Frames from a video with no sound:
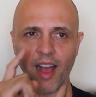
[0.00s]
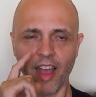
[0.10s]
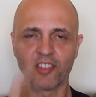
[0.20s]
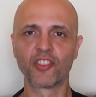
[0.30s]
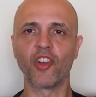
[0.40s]

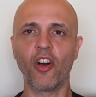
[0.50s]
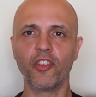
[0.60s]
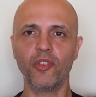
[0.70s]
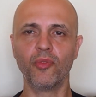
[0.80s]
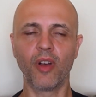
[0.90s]
I saw
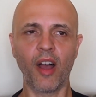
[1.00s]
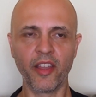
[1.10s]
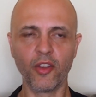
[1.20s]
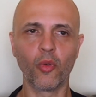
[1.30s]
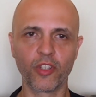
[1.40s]
you. I
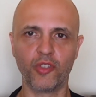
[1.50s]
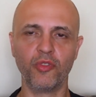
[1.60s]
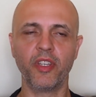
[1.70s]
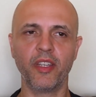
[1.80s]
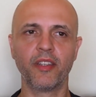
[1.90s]
know what you
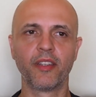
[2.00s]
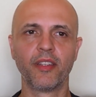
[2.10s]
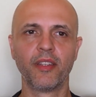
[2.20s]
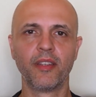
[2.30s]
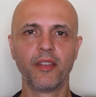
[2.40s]
did.
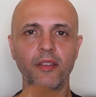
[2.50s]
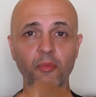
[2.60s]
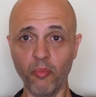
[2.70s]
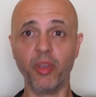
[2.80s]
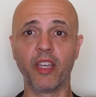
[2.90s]

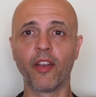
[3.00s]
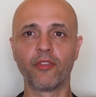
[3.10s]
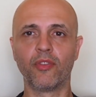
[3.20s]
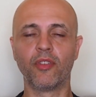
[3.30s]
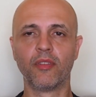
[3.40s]
Be
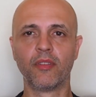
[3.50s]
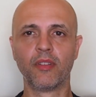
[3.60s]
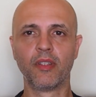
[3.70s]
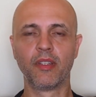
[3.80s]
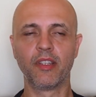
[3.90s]
careful."
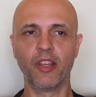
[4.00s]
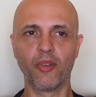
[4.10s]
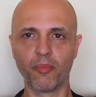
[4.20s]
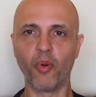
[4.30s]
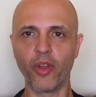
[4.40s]

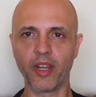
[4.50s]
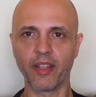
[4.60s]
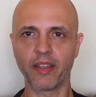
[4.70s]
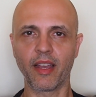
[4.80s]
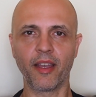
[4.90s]
And pointed
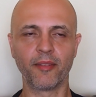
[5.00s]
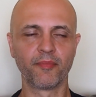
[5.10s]
at the guy.